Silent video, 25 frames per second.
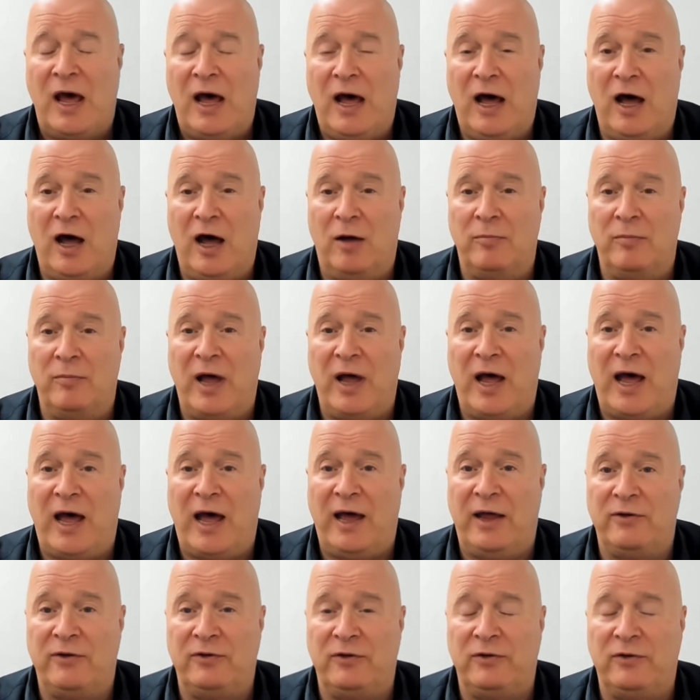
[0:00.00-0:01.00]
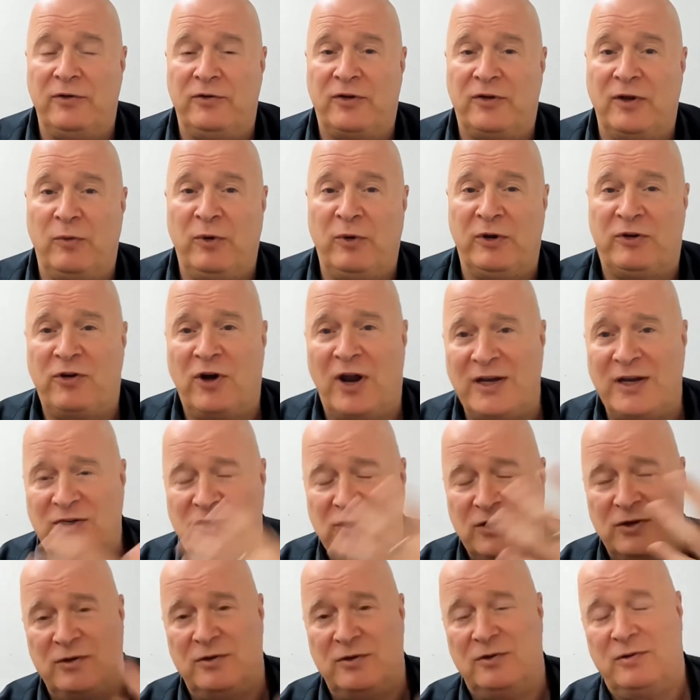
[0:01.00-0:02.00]
And we're trying
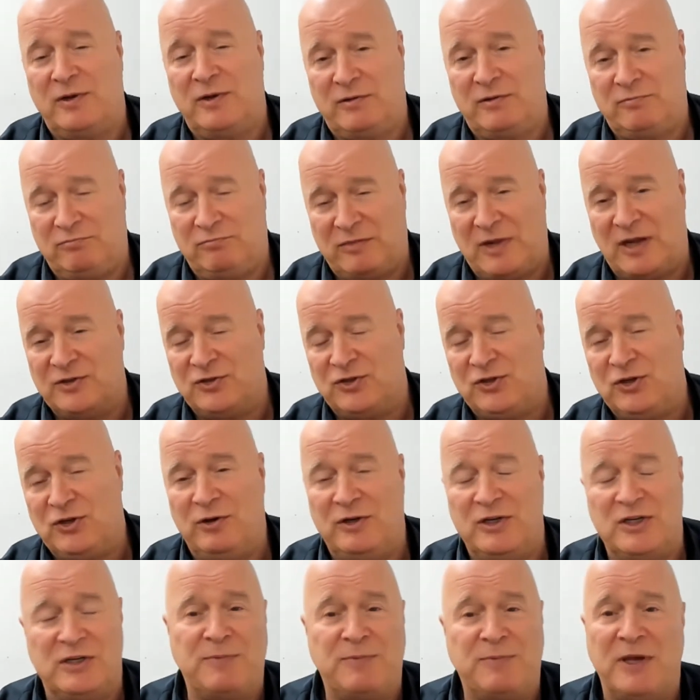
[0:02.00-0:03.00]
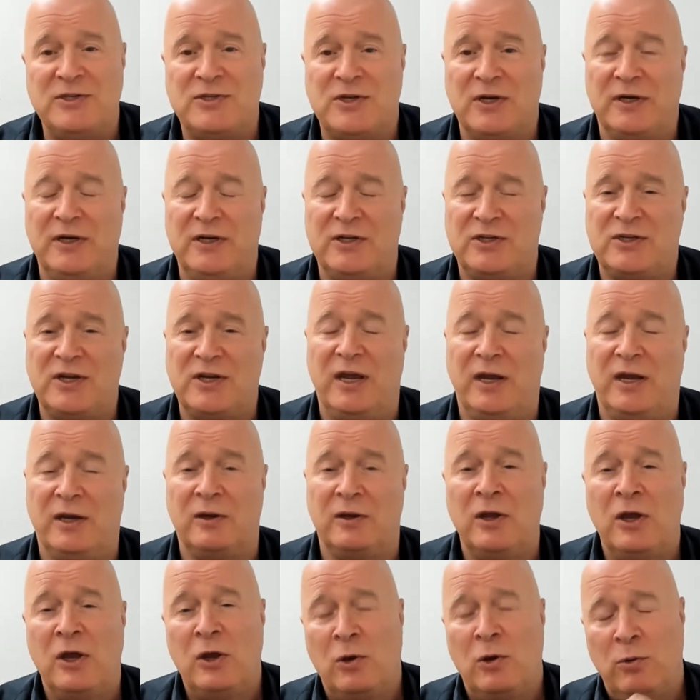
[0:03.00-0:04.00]
to, as Julia's basically saying,
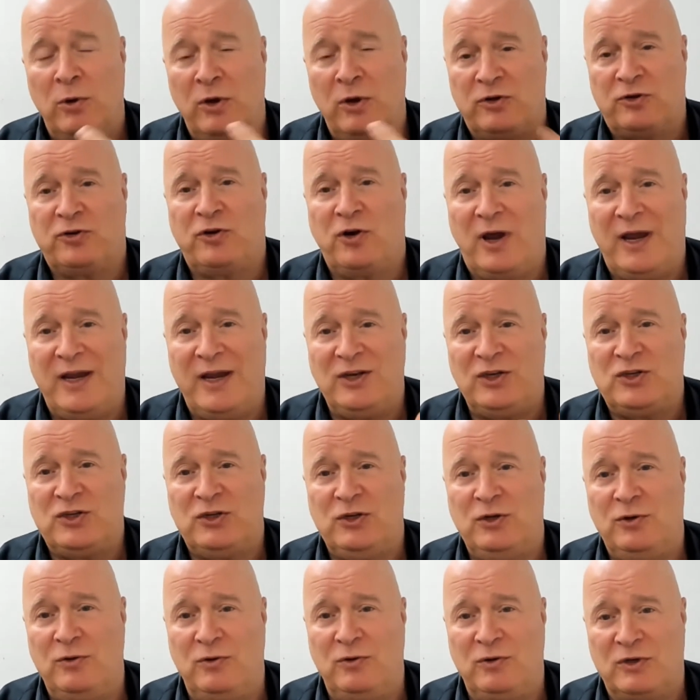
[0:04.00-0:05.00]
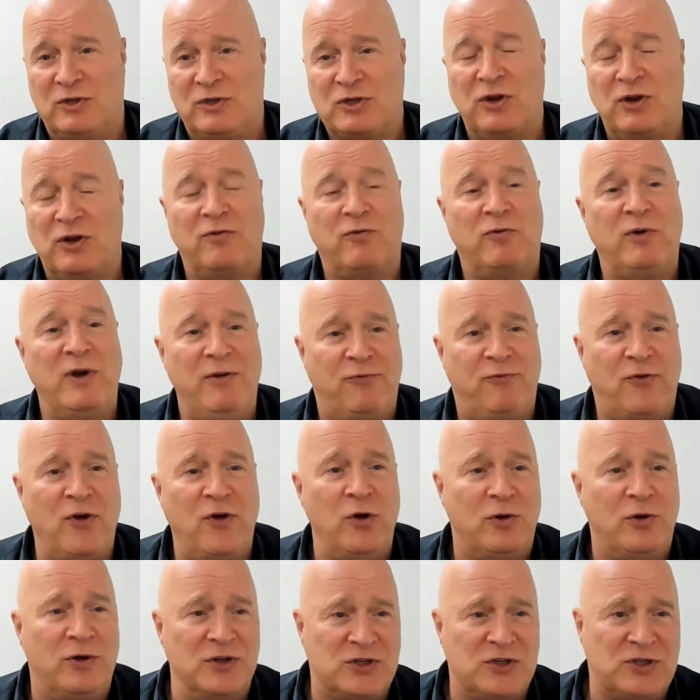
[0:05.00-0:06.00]
we're trying to sort of
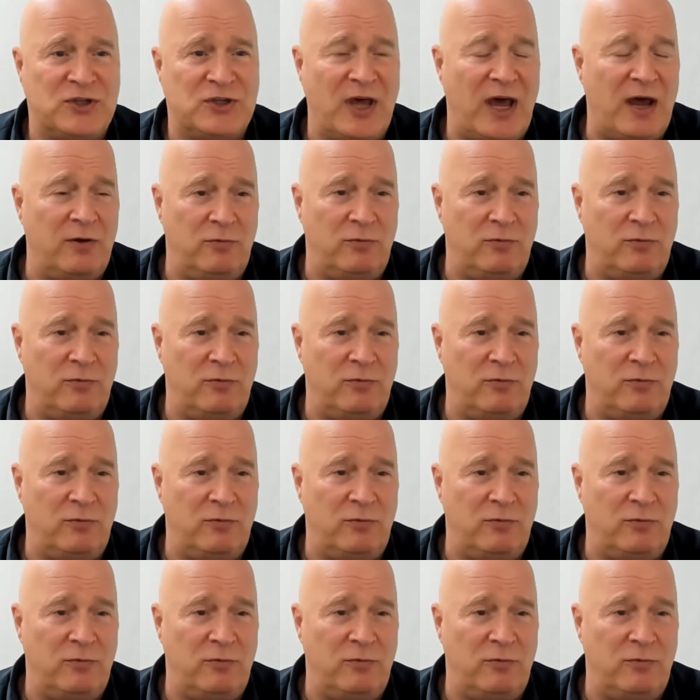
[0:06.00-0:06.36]
refocus that